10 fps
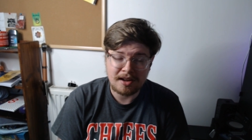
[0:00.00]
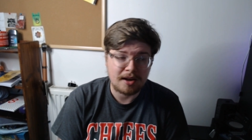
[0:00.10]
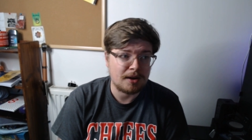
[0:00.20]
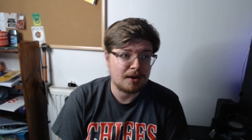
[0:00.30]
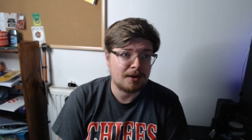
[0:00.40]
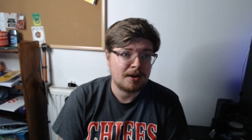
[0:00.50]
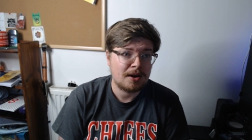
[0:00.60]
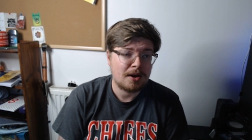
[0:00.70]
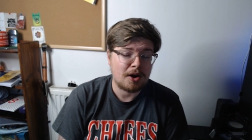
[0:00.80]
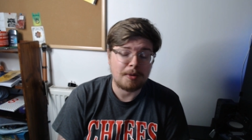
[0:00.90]
Uh,
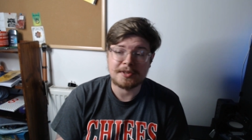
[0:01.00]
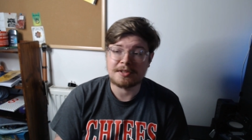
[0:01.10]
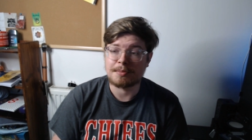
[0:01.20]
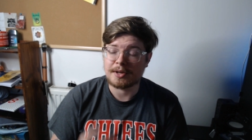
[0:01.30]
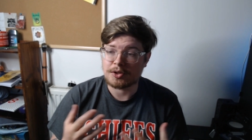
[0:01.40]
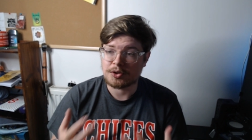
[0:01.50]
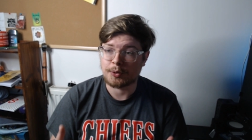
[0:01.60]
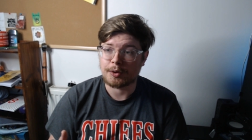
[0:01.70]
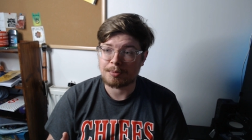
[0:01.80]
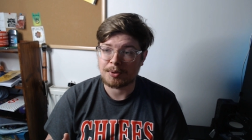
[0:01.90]
hope this has been
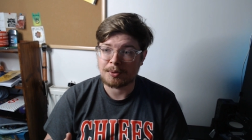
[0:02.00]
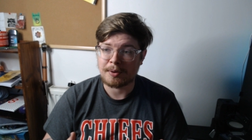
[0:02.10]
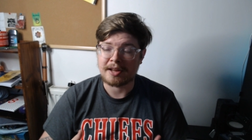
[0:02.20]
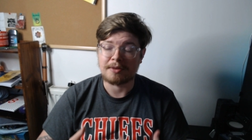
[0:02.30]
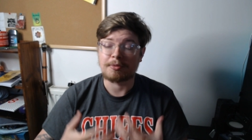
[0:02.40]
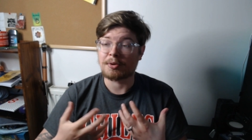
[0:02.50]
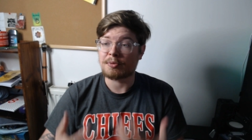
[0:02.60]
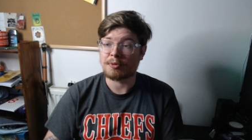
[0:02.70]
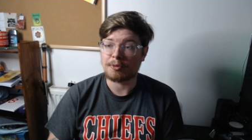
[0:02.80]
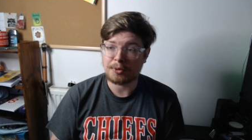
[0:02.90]
enjoyable and
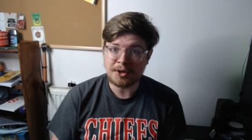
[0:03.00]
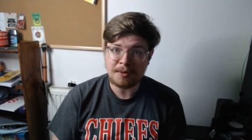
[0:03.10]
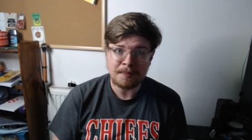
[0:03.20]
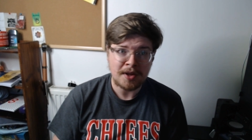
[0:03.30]
fruitful for you.